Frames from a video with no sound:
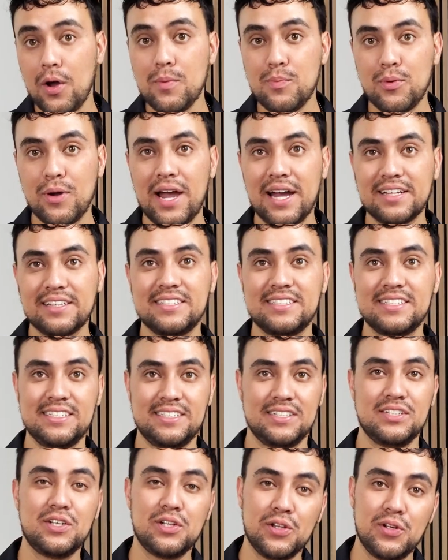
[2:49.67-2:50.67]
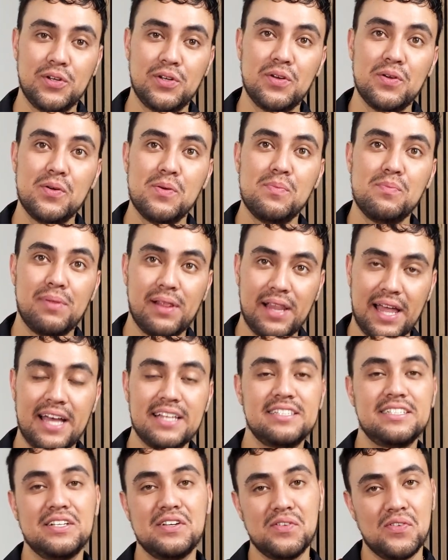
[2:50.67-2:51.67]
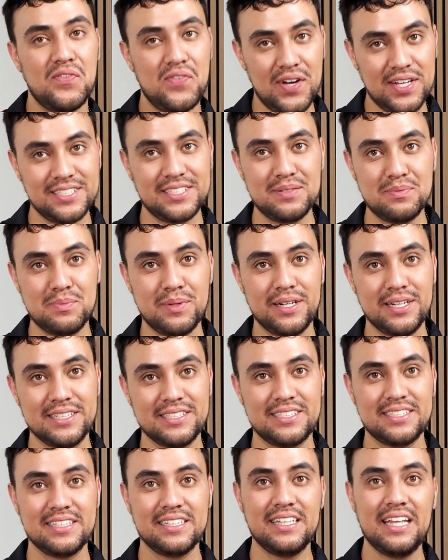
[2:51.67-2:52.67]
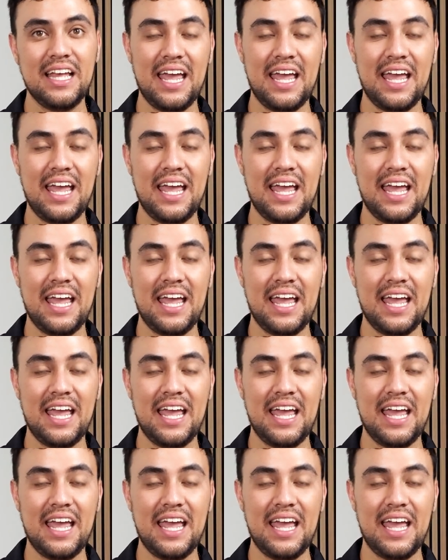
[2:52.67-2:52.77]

Our practices include planting fuzz and buzz,